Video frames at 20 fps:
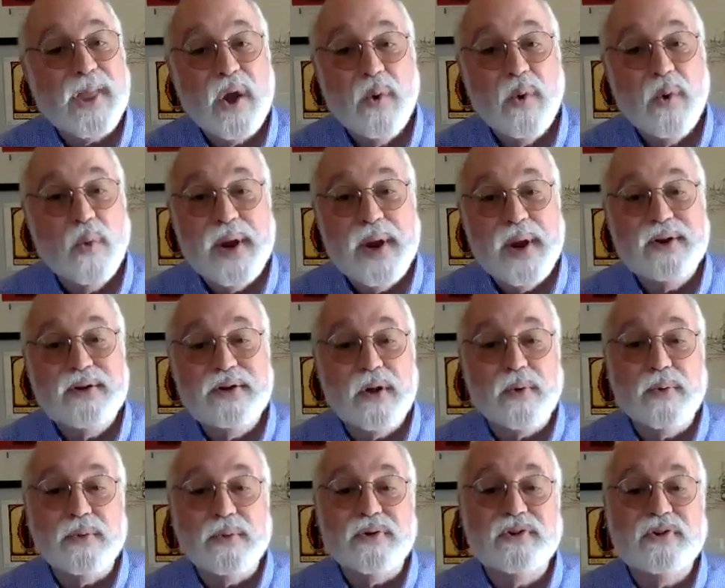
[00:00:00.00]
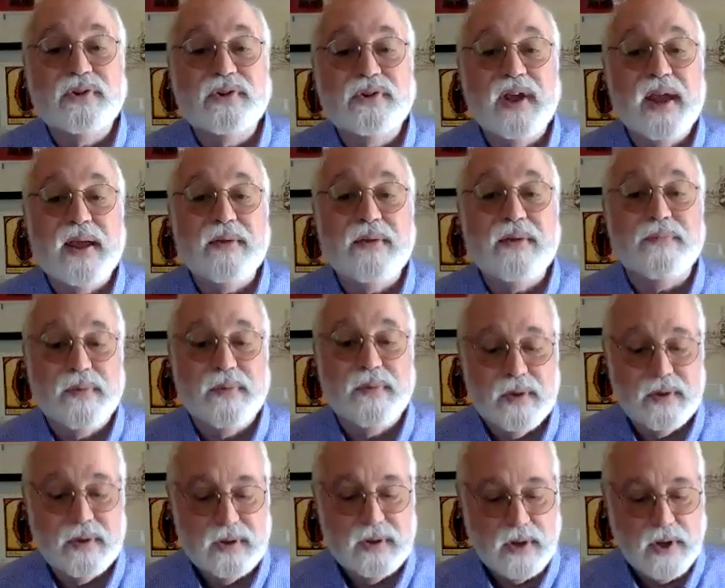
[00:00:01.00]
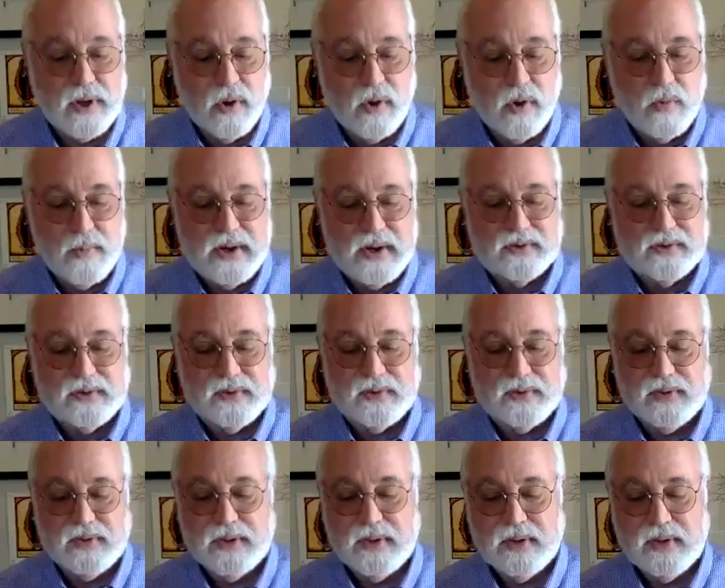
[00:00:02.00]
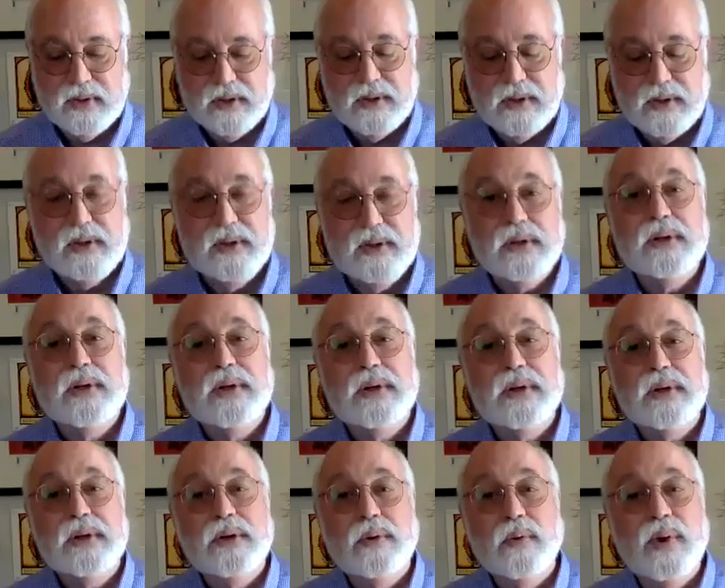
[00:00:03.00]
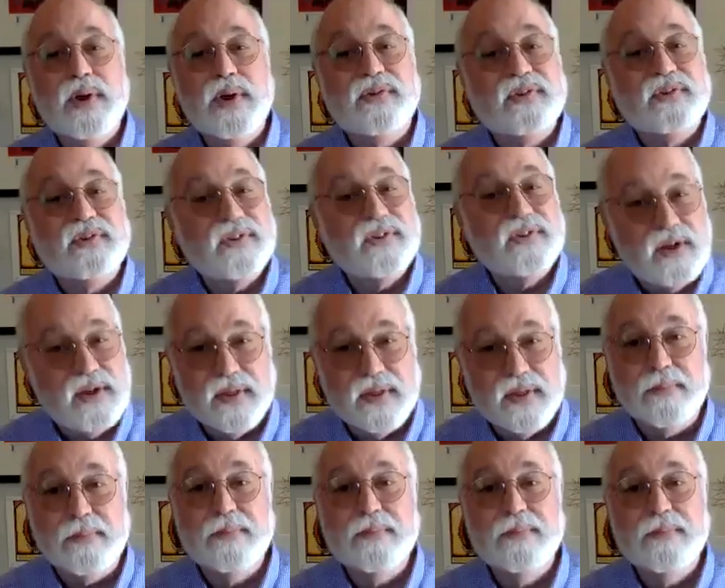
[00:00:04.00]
We don't save homies. We see them.